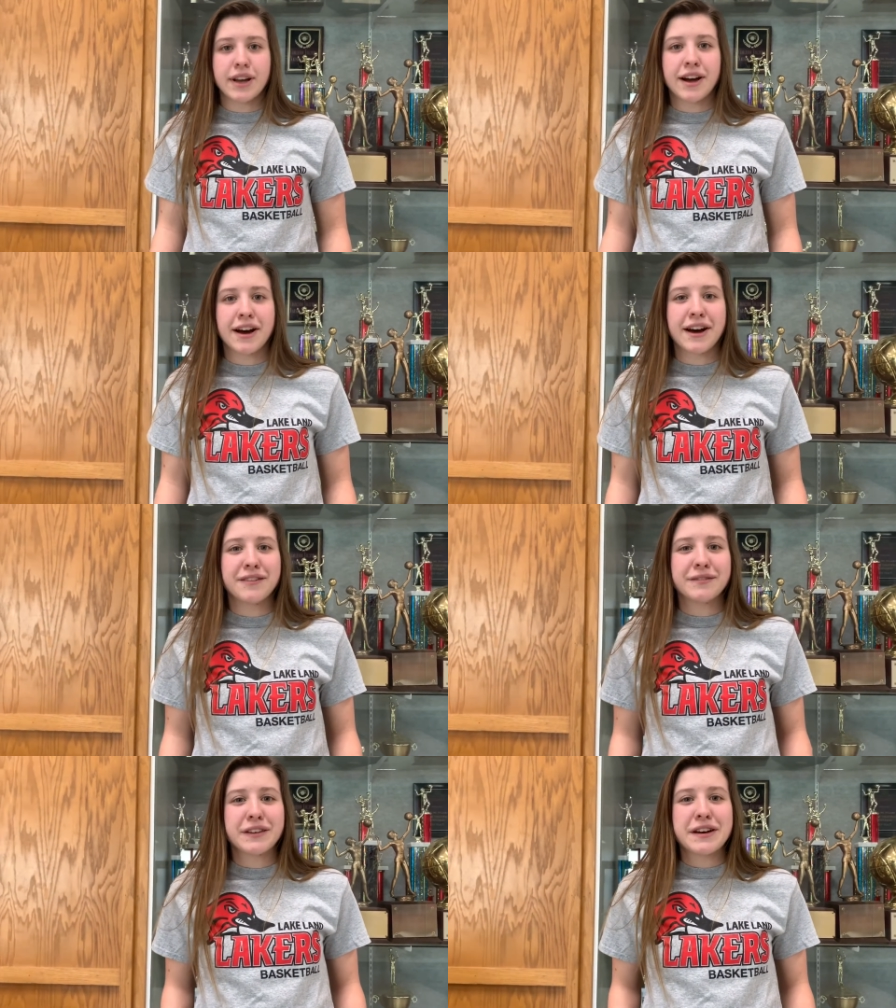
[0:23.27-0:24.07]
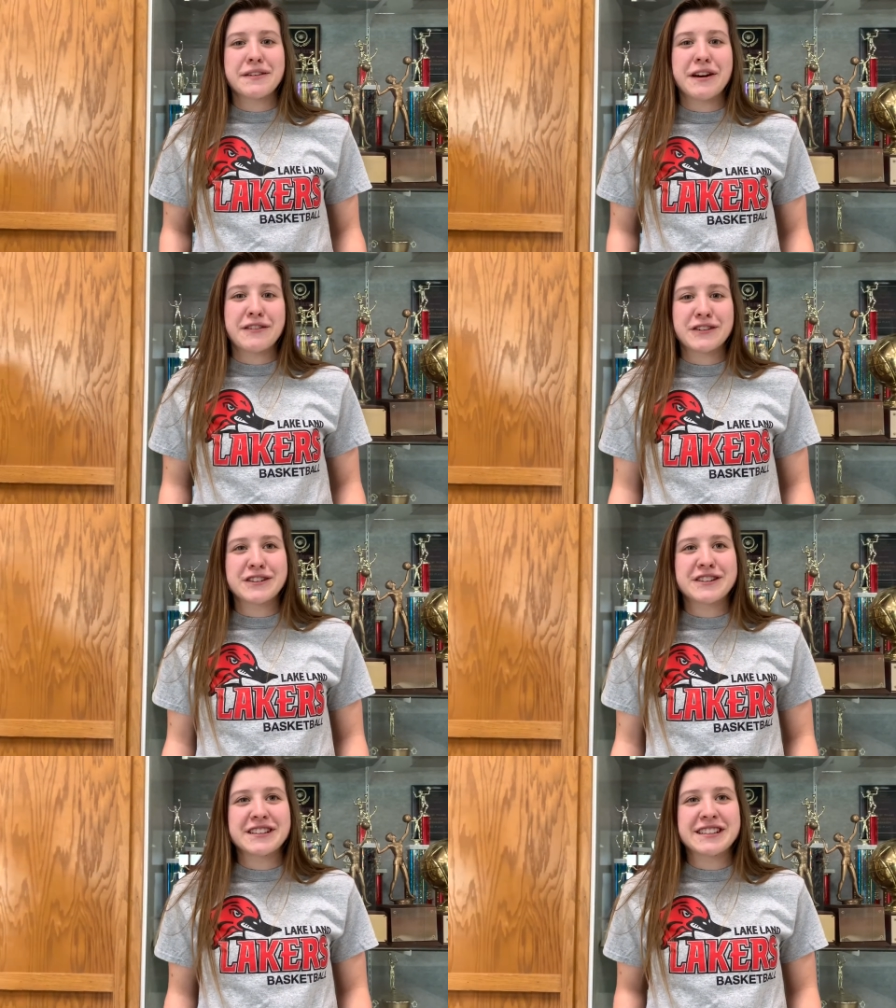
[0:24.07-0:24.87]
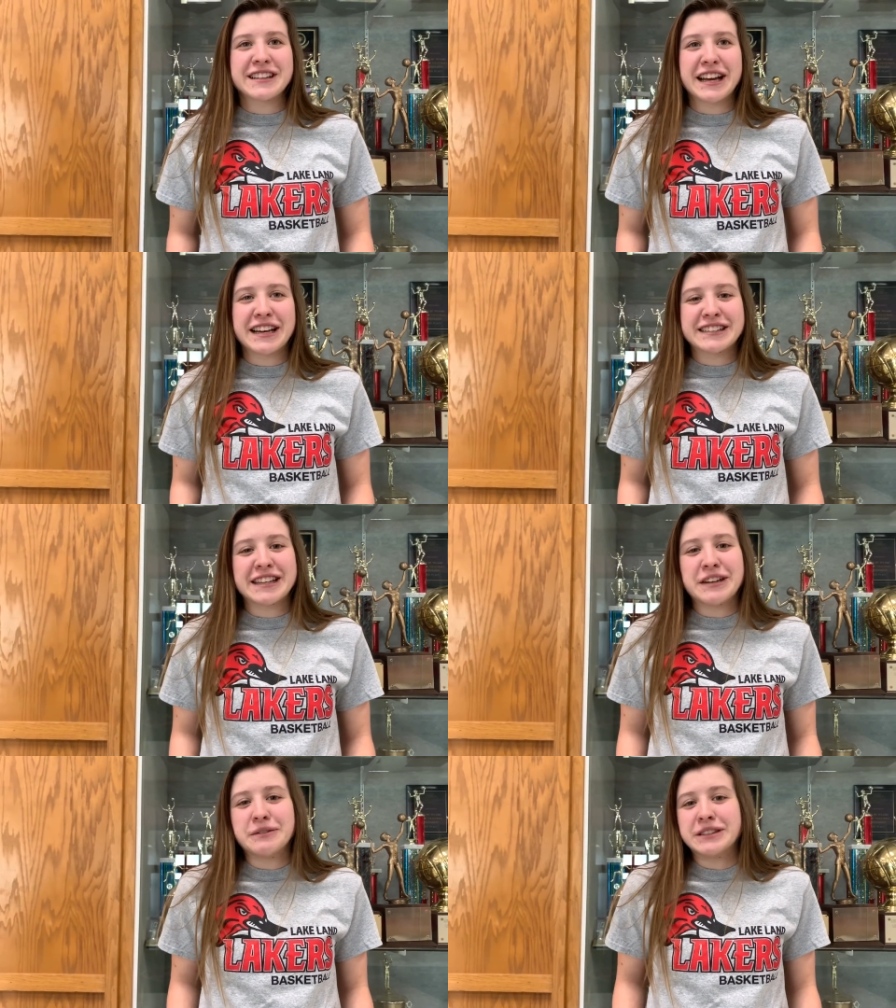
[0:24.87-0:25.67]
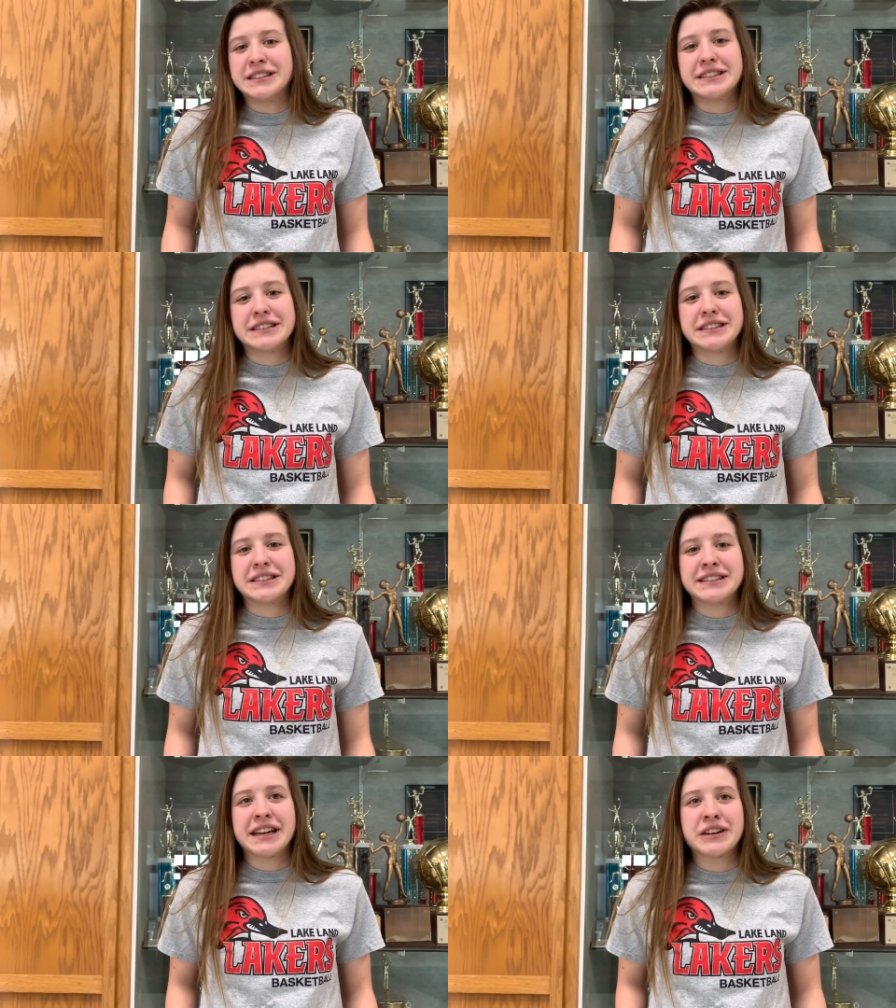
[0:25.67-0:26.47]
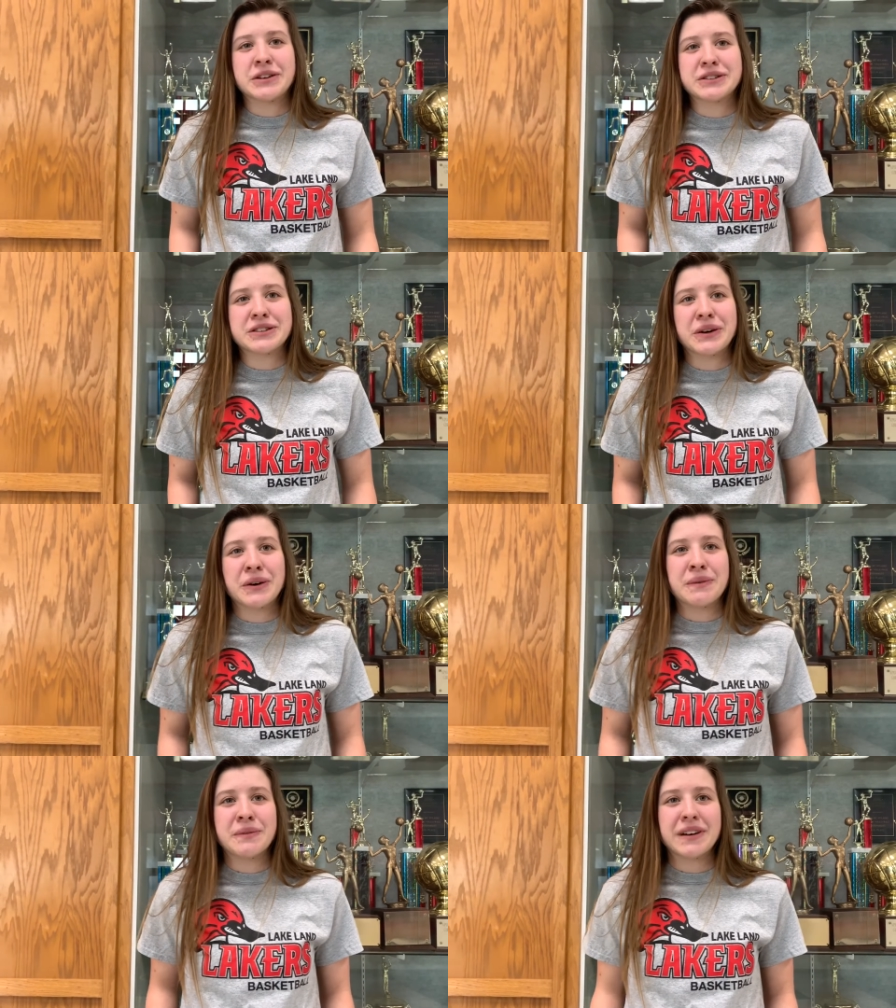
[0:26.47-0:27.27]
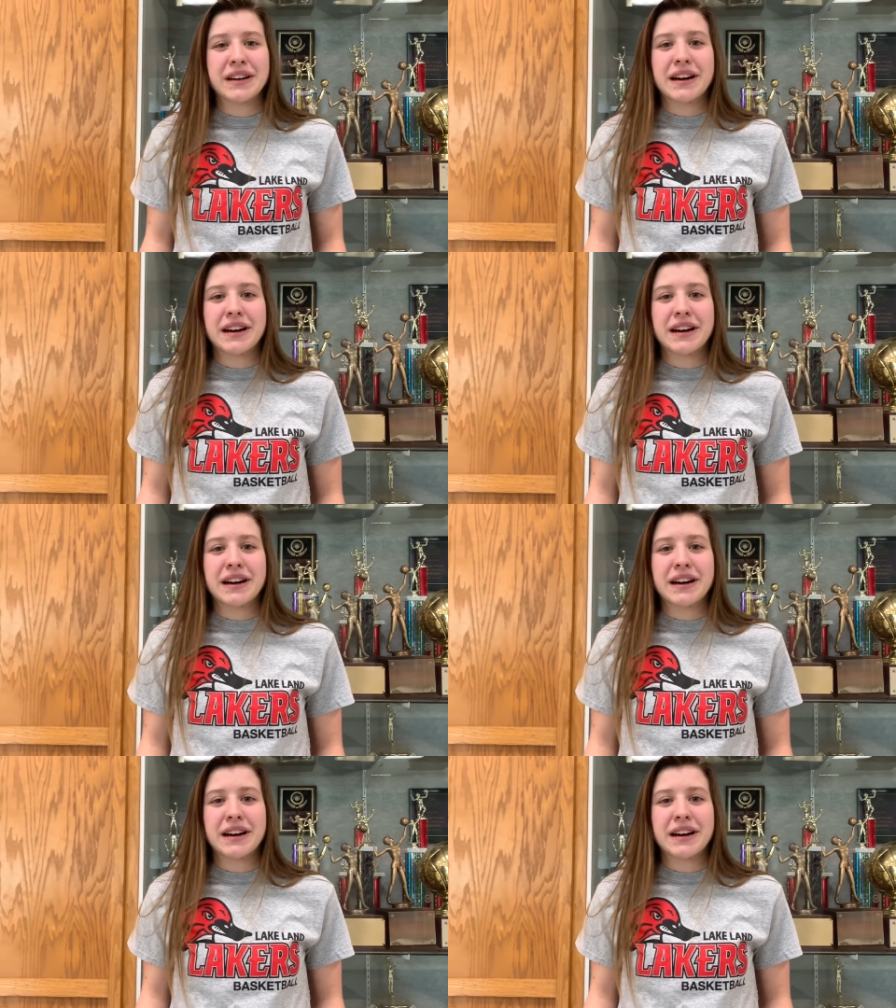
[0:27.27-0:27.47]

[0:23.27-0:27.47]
Um, my first reason, like I said, was staying close to home.